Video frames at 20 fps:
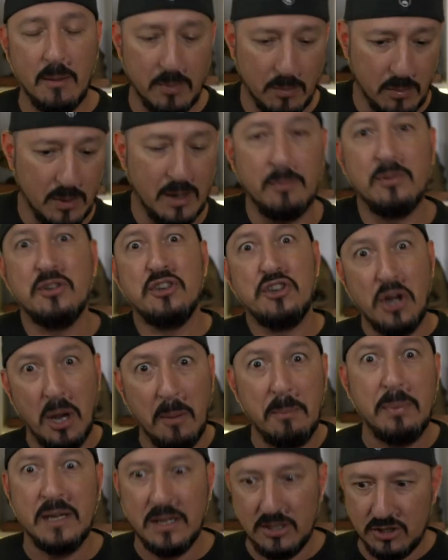but when I'm
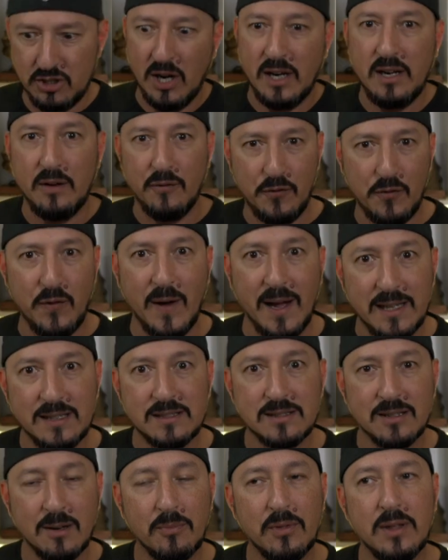dumping it, trying to find
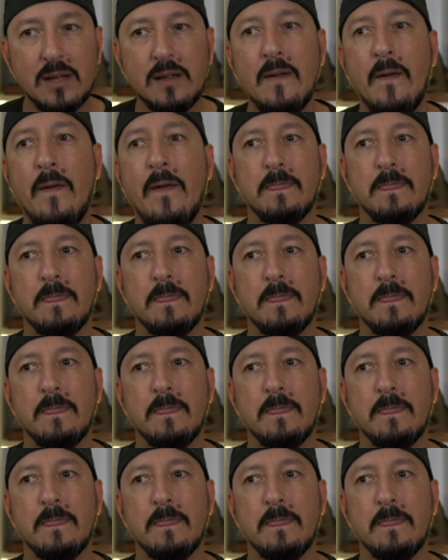something,